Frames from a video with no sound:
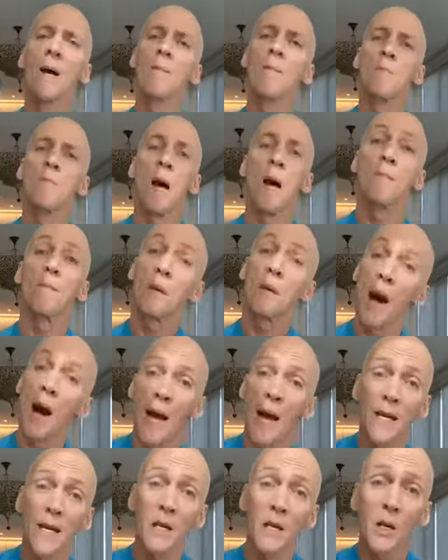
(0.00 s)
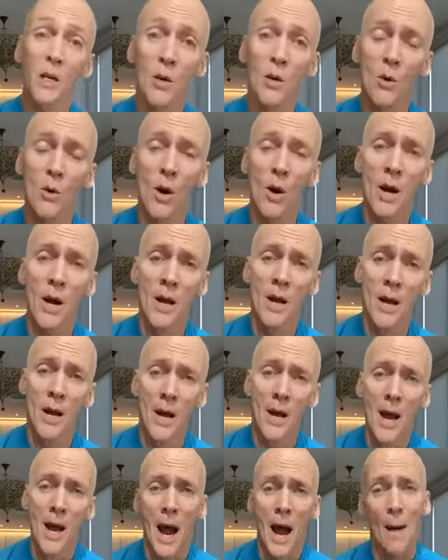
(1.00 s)
I'm guiding you,
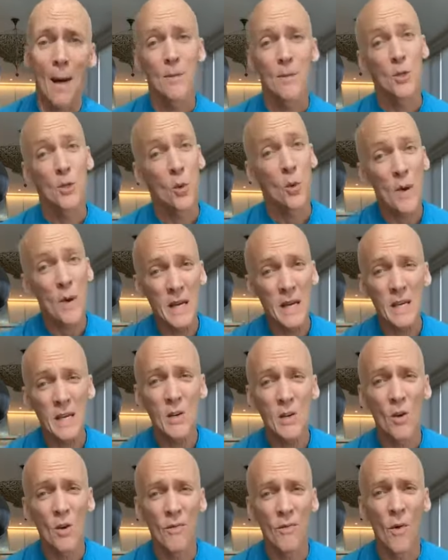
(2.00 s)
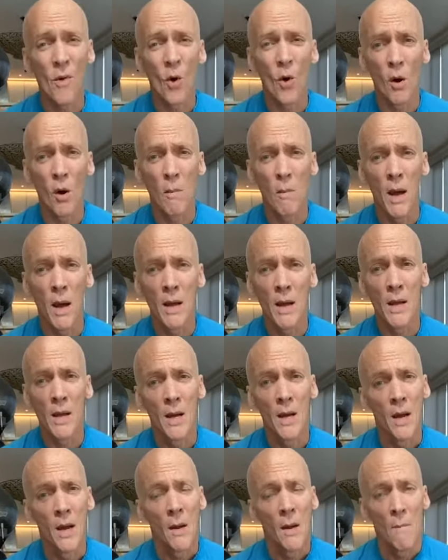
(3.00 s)
I'm tweaking your form,
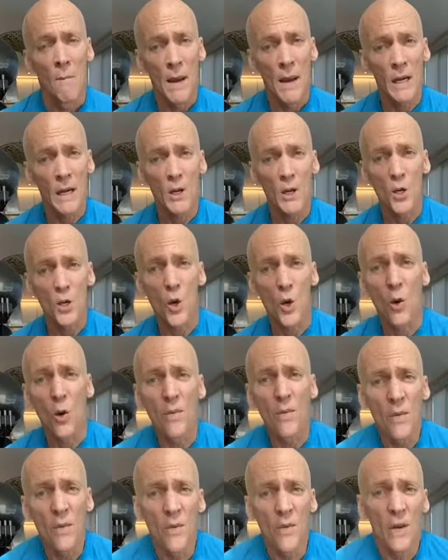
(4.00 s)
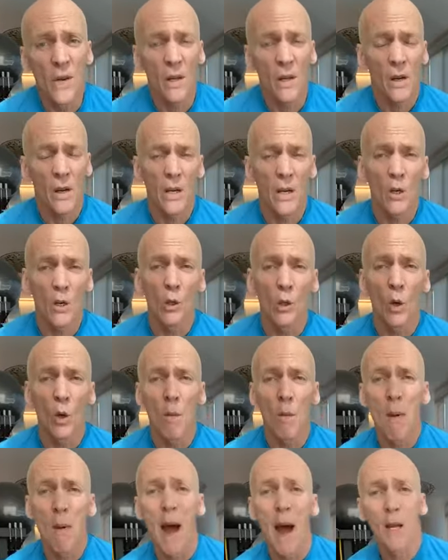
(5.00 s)
making sure if you feel it in your lower
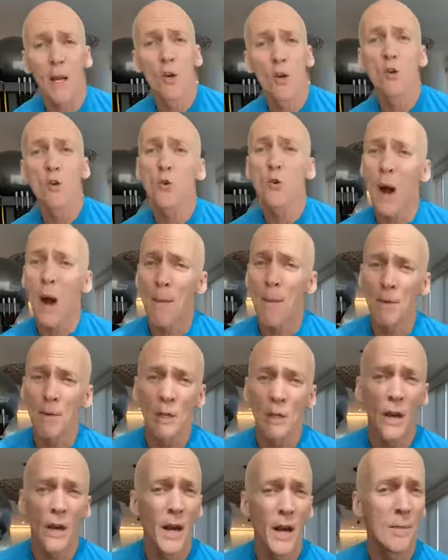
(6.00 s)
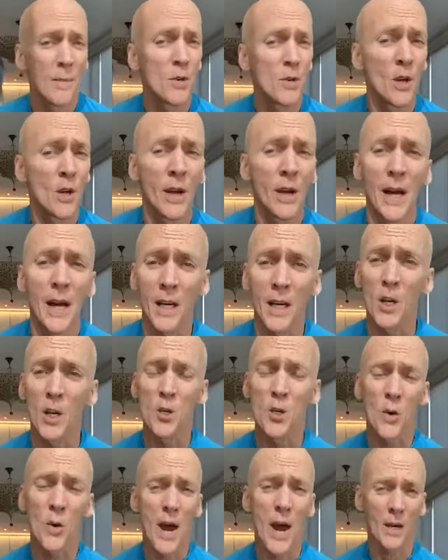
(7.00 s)
back, you're dropping your hips, so you gotta
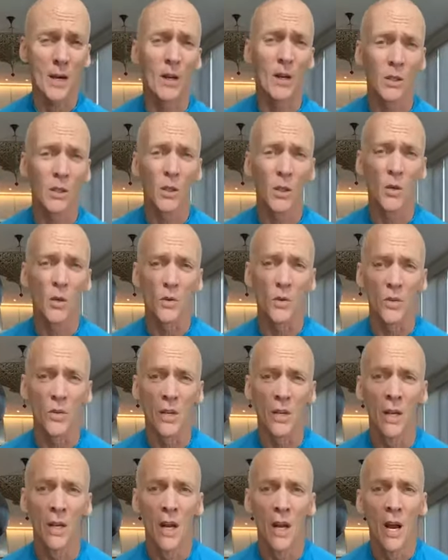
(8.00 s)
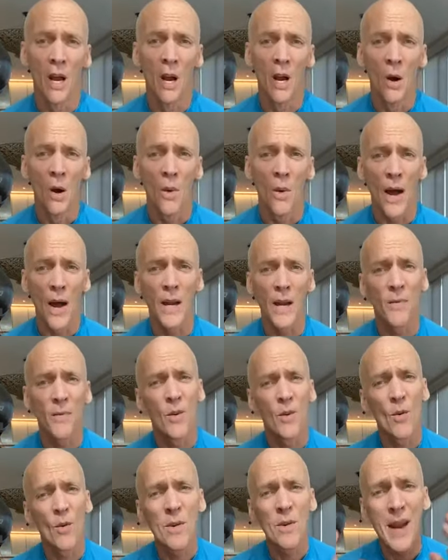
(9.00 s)
contract your glutes, right? If
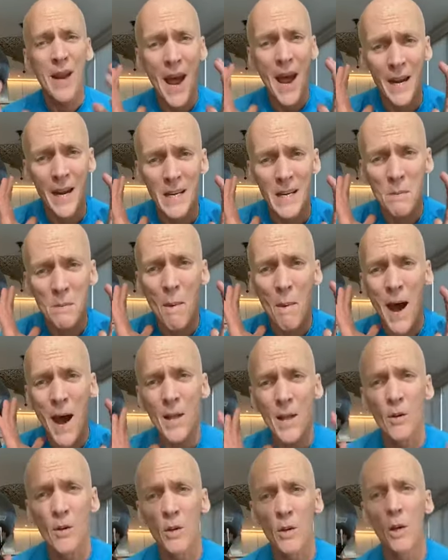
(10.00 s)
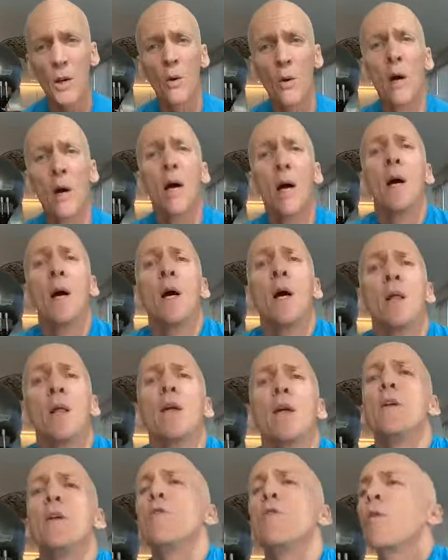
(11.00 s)
your neck is bothering you,
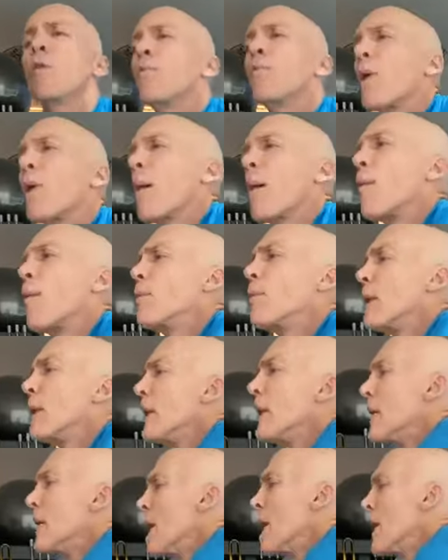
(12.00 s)
then you're probably